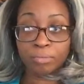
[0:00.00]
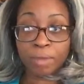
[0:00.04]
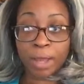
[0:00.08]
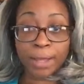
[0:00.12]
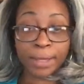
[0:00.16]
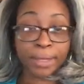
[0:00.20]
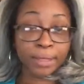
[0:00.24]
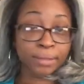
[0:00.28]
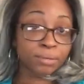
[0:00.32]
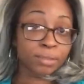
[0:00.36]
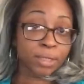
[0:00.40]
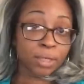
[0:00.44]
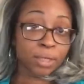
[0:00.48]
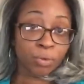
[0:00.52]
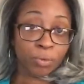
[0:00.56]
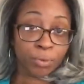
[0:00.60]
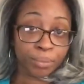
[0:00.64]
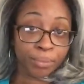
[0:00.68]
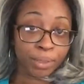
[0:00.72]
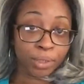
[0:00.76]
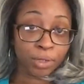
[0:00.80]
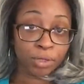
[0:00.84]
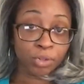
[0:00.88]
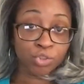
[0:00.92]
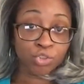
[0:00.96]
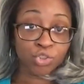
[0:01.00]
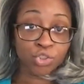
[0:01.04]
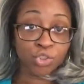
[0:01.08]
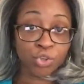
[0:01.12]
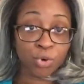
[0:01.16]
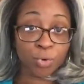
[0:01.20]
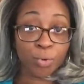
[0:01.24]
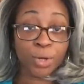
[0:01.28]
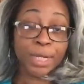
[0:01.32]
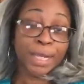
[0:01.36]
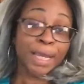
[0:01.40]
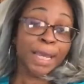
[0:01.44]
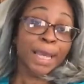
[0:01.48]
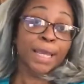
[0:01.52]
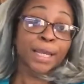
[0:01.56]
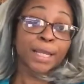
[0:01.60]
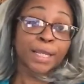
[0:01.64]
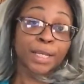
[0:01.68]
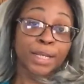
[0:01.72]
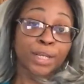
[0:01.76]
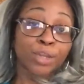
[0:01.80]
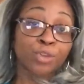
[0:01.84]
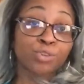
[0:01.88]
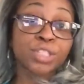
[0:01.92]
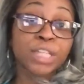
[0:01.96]
I guess they won't be on the show. They're
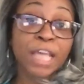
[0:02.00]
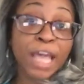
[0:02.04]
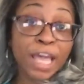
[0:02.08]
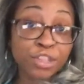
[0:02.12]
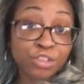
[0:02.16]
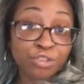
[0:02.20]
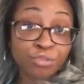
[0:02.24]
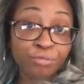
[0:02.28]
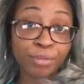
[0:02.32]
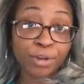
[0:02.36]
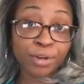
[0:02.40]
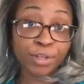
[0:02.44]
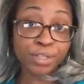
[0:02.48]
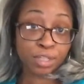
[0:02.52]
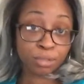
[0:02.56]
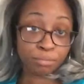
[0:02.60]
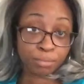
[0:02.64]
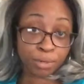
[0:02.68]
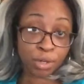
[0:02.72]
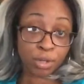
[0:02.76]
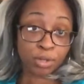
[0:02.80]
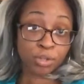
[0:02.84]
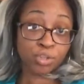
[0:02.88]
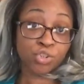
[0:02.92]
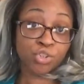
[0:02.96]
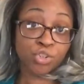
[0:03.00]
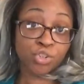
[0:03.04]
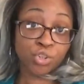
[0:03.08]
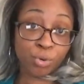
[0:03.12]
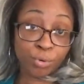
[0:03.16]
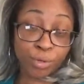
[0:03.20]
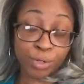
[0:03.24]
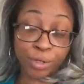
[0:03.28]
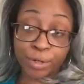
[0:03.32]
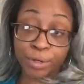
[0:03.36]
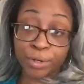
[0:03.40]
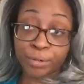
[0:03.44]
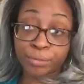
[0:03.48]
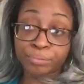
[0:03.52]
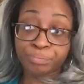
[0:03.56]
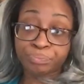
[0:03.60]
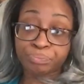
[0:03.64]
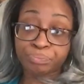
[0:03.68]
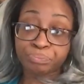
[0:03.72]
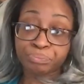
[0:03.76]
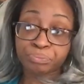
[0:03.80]
getting a little test run to be on the show, you know?